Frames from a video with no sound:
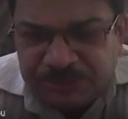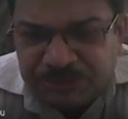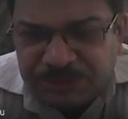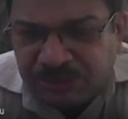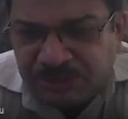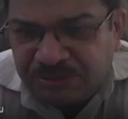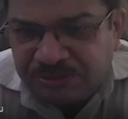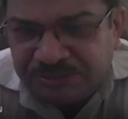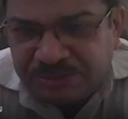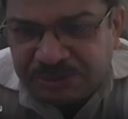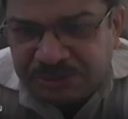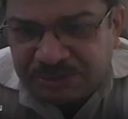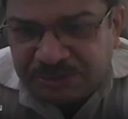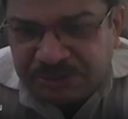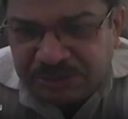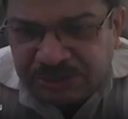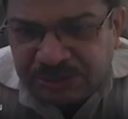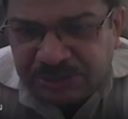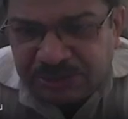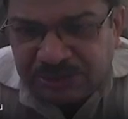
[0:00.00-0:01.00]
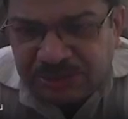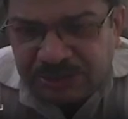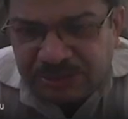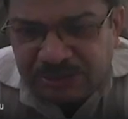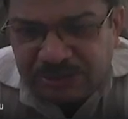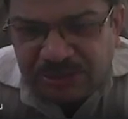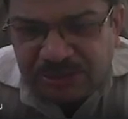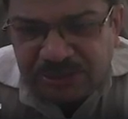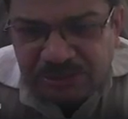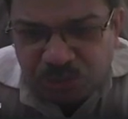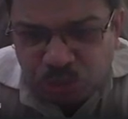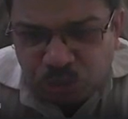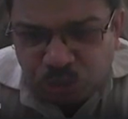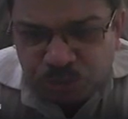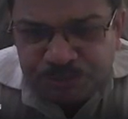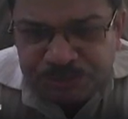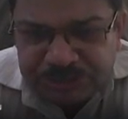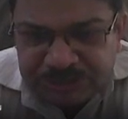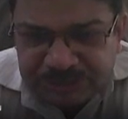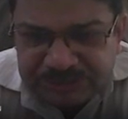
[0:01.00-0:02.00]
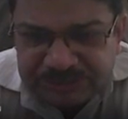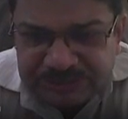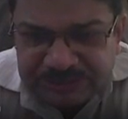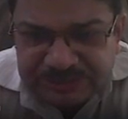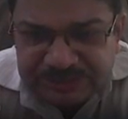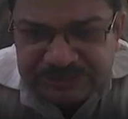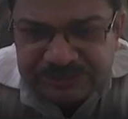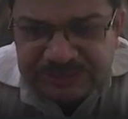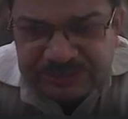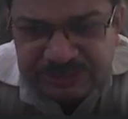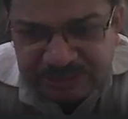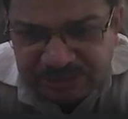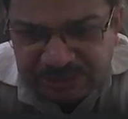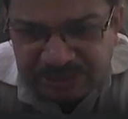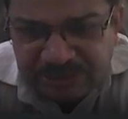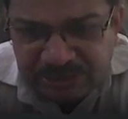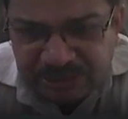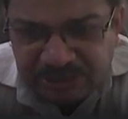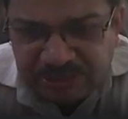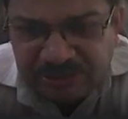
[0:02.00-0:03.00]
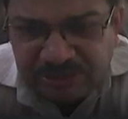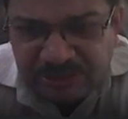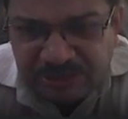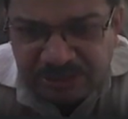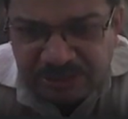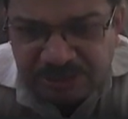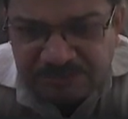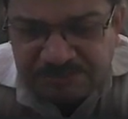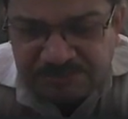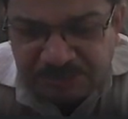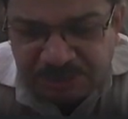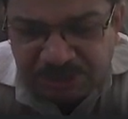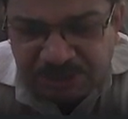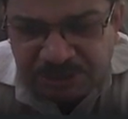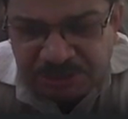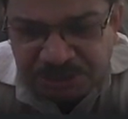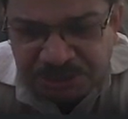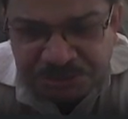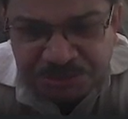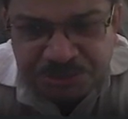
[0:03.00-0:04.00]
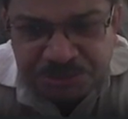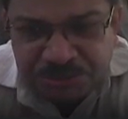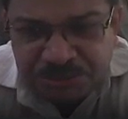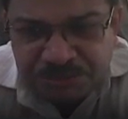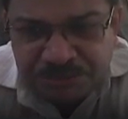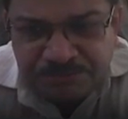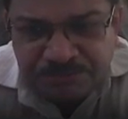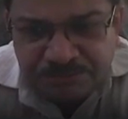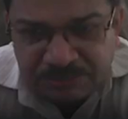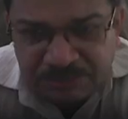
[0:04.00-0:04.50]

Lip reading: of the hoop stresses in the due to